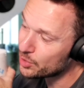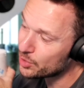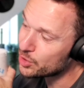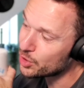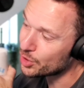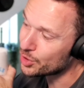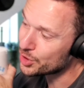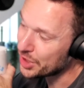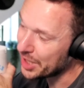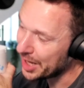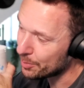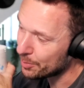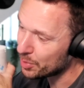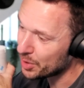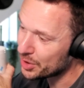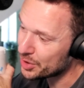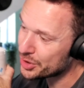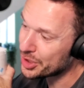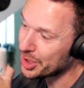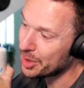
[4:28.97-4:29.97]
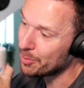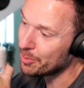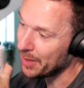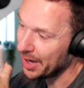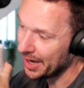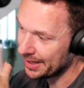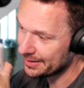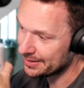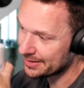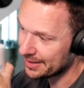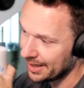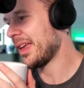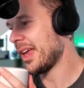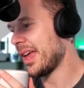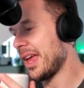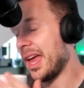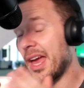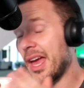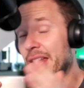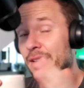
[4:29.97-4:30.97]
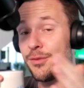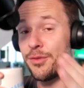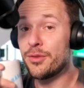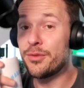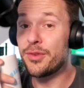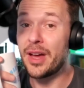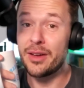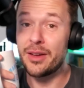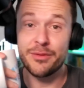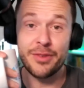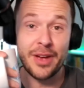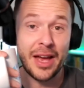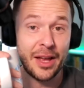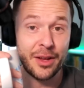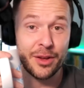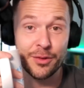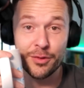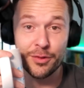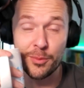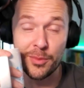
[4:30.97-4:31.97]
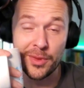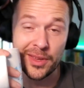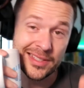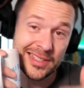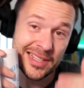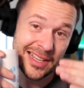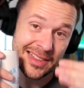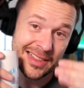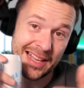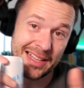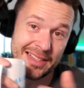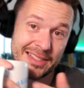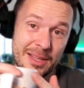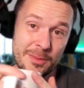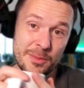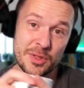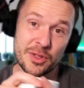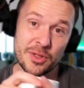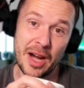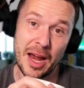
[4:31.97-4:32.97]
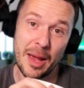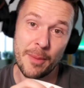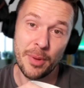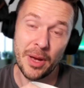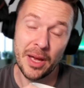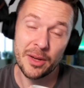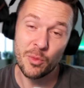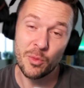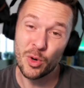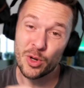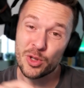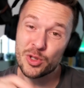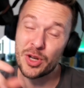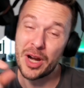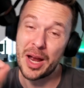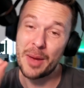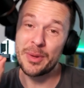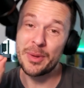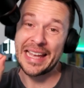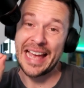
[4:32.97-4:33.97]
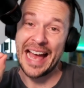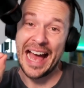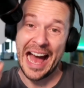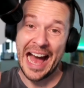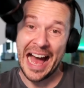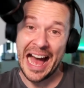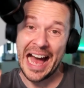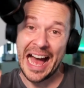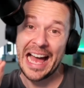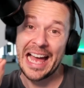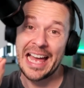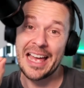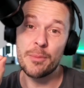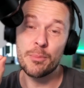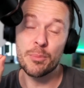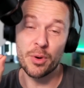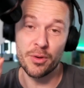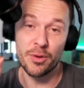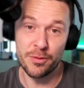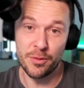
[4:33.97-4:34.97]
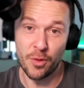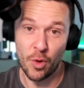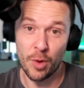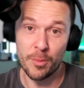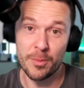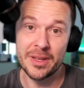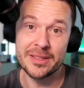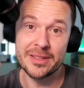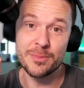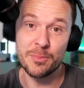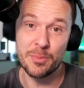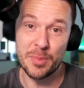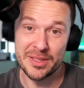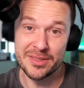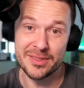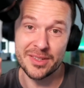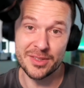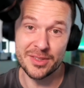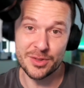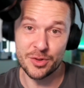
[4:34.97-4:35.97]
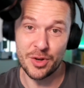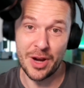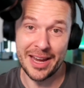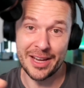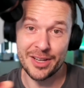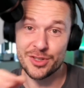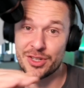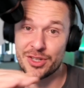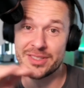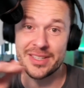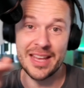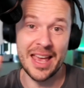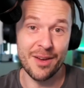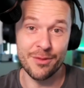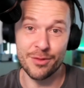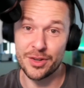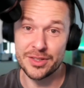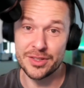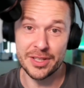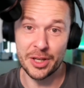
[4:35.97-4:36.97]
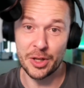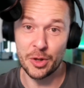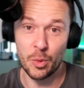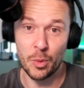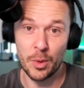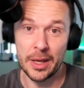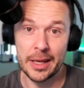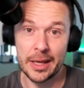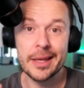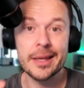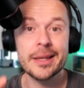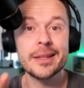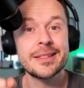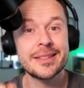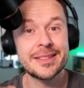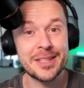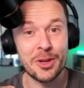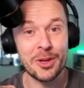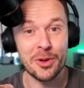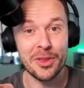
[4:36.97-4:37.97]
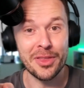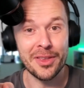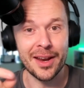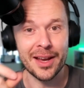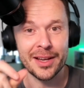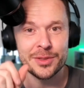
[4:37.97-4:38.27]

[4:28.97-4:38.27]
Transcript: your championship mindset. And if you found value from this, hit that subscribe button. We're dropping high performance business strategies every single week. See you on the next